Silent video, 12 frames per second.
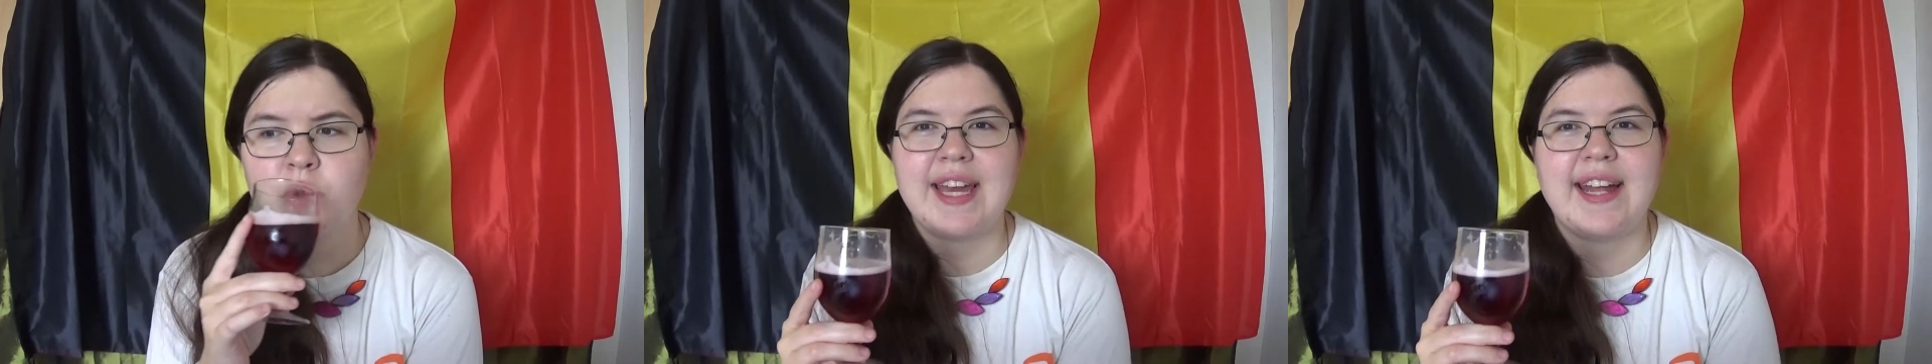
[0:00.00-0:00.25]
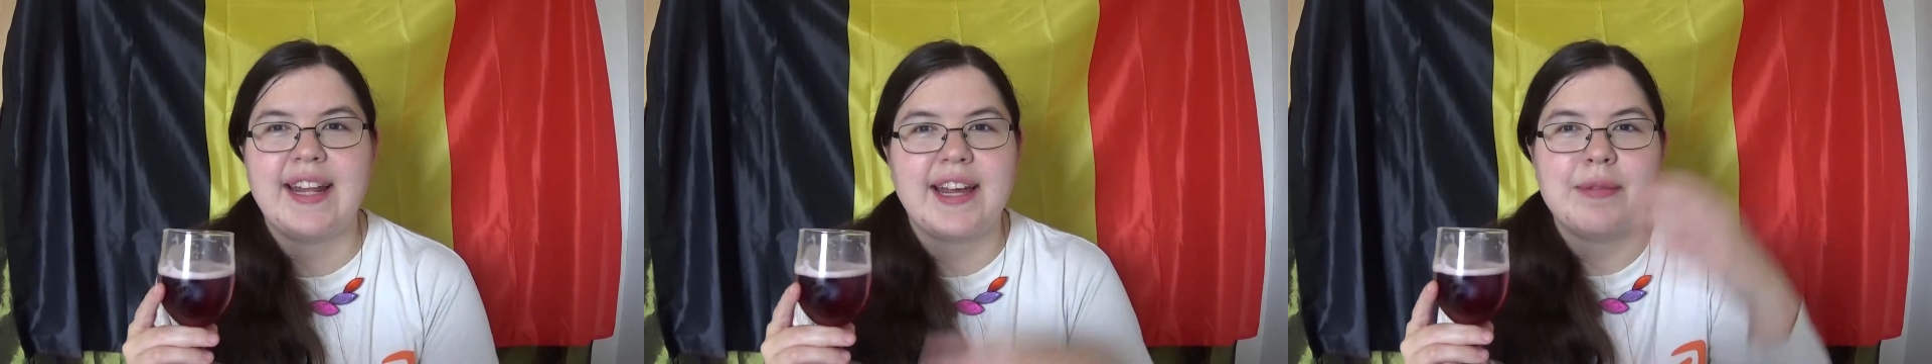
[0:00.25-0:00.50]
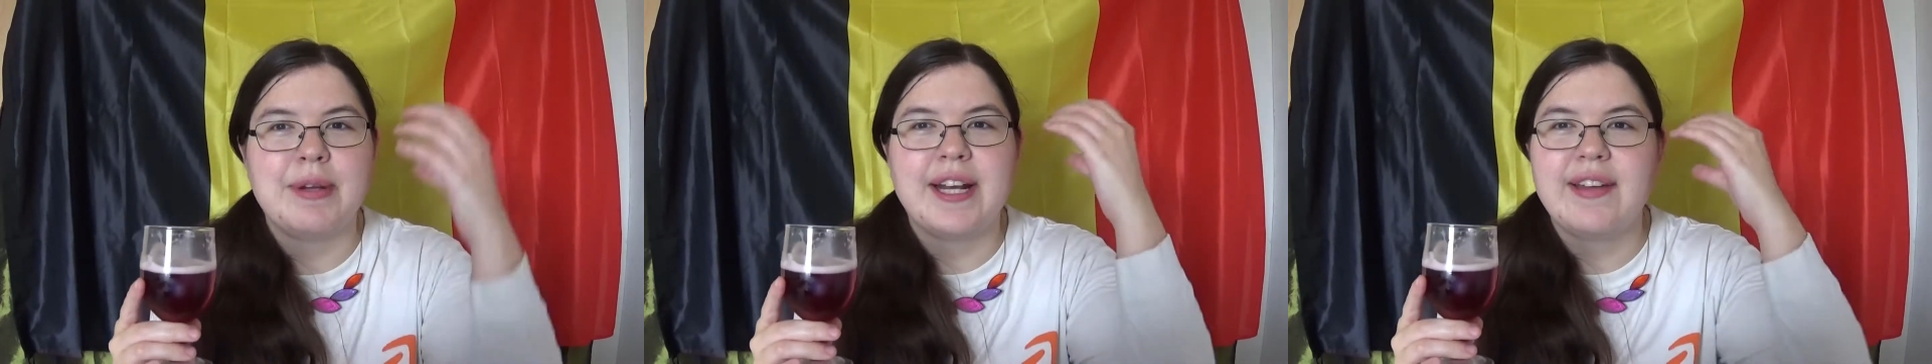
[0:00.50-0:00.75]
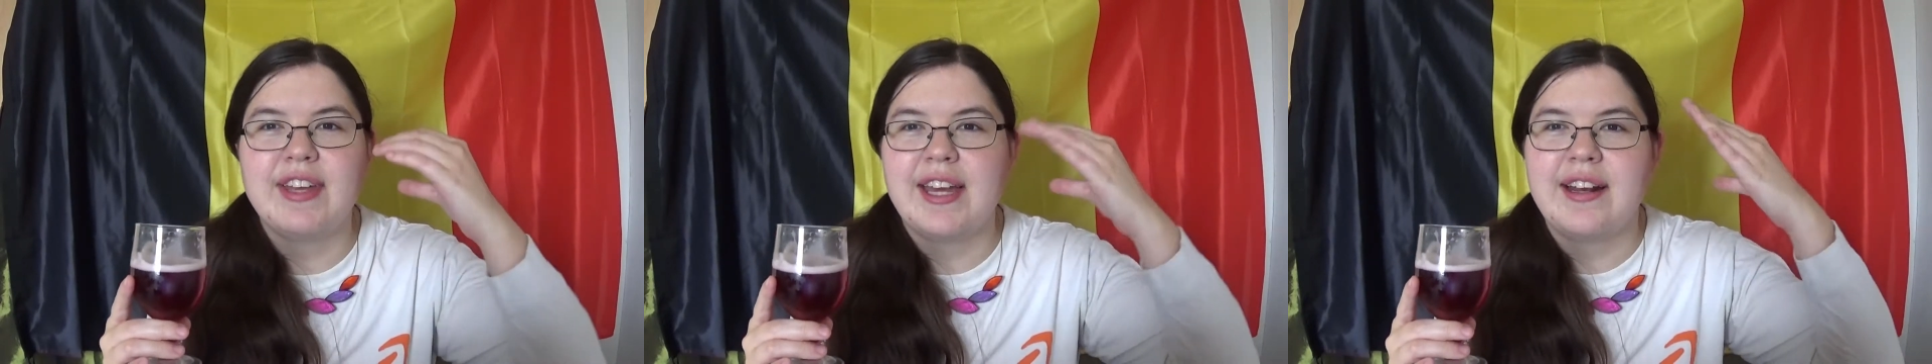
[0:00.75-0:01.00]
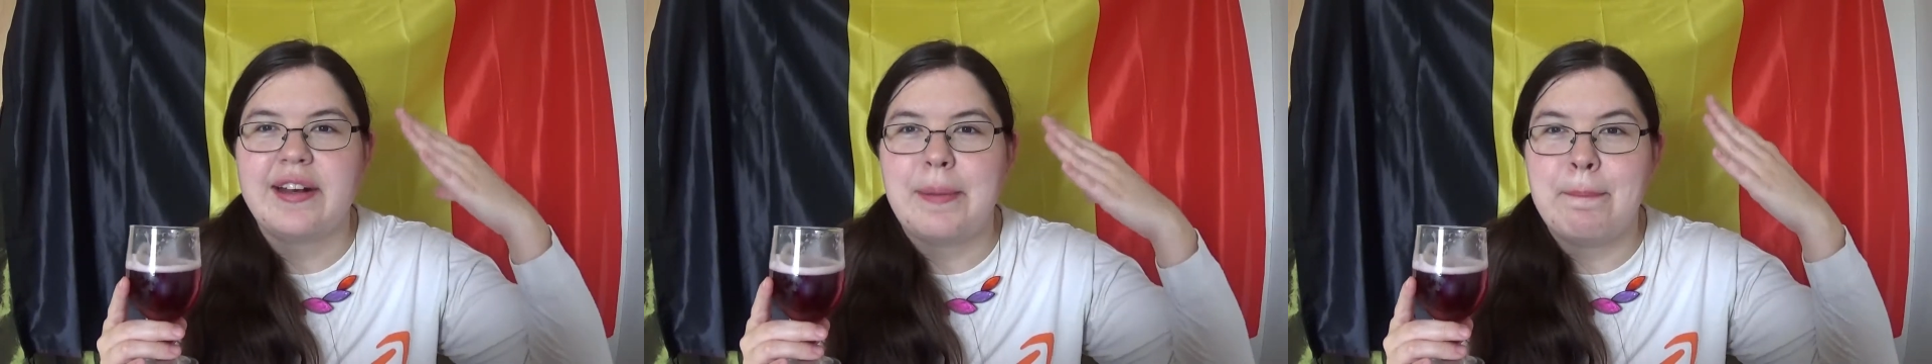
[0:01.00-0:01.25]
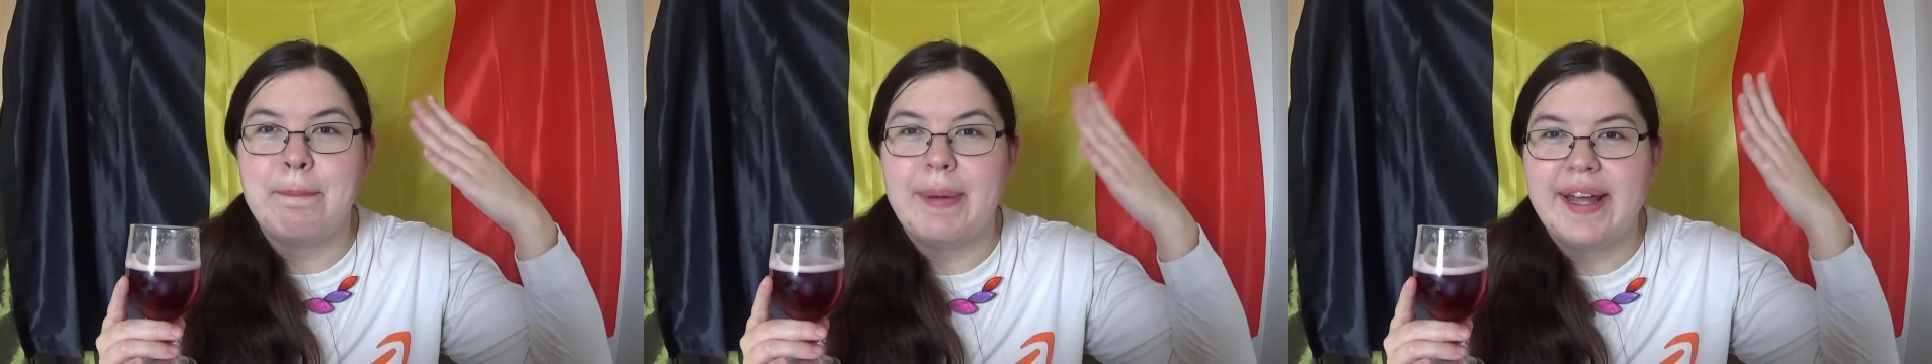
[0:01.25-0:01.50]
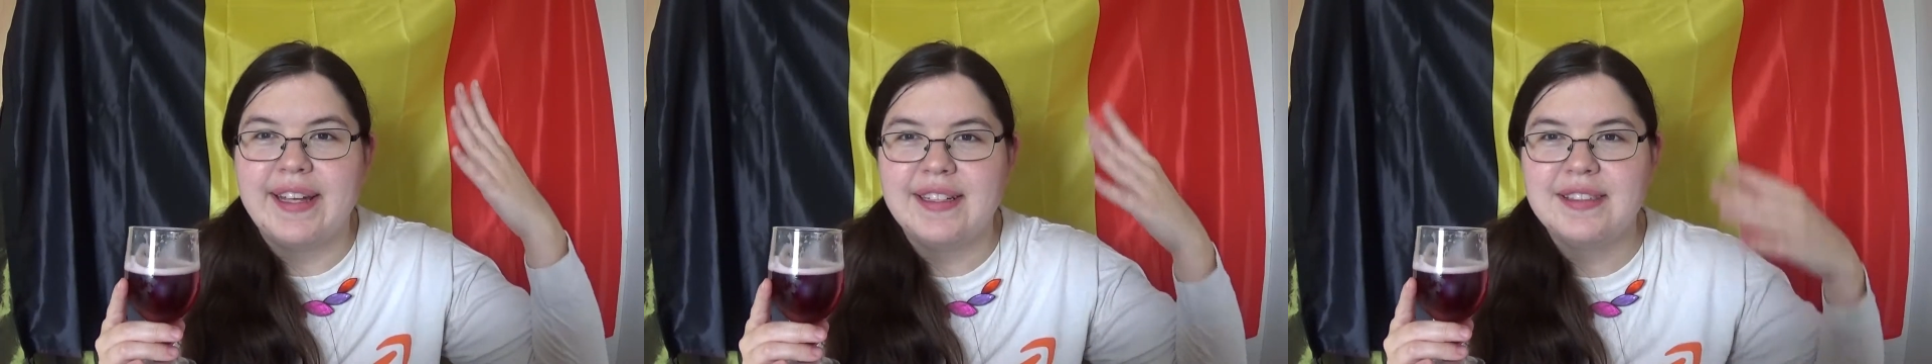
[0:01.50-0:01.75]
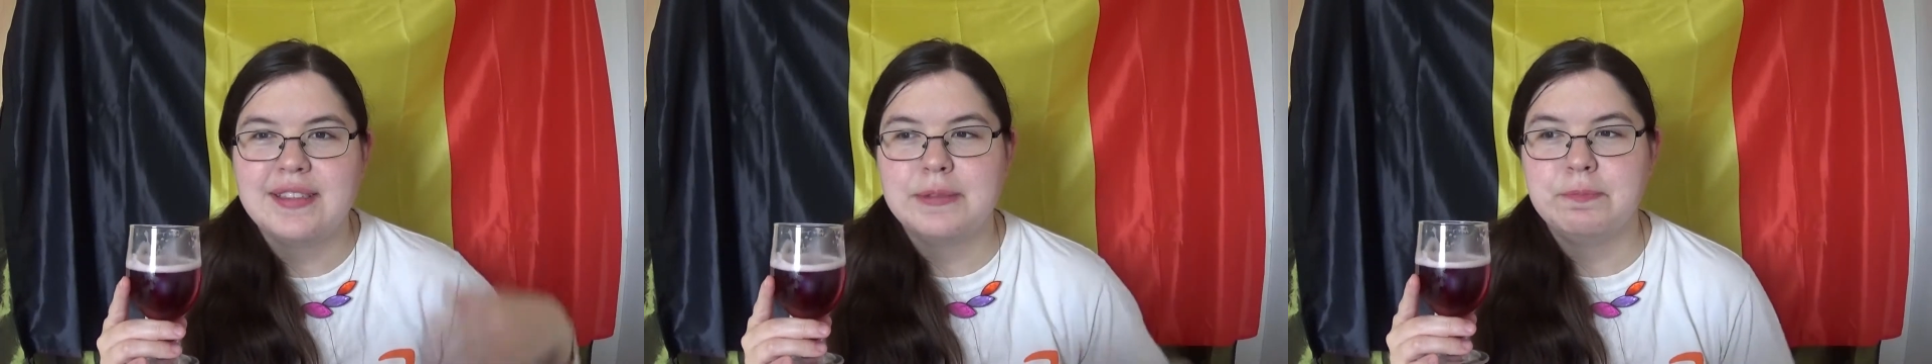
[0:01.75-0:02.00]
Yeah, like I'm not even getting a
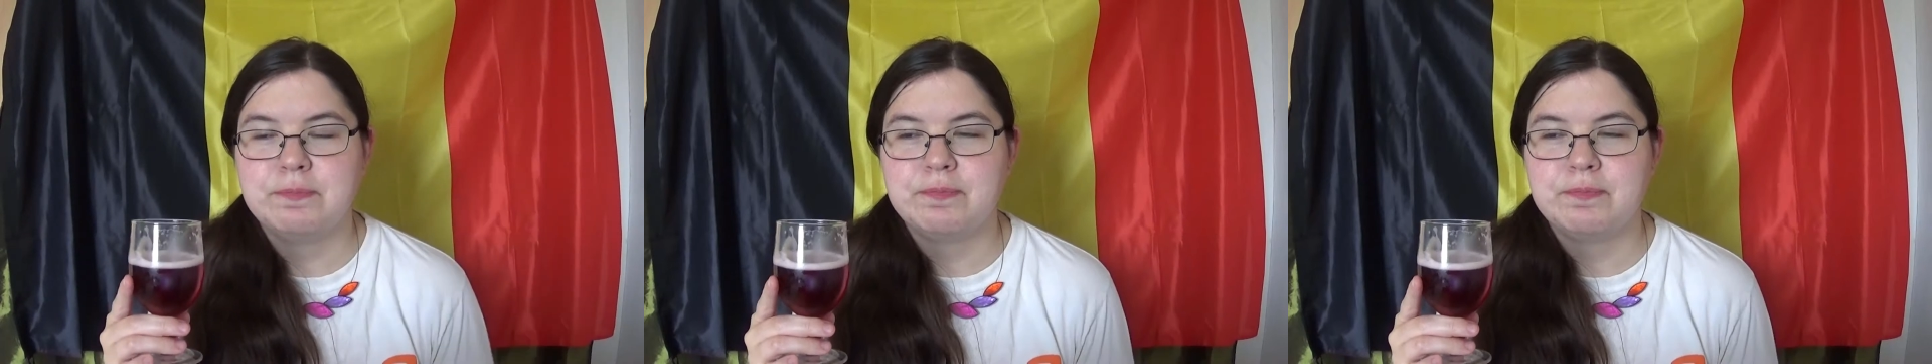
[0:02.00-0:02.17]
buzz.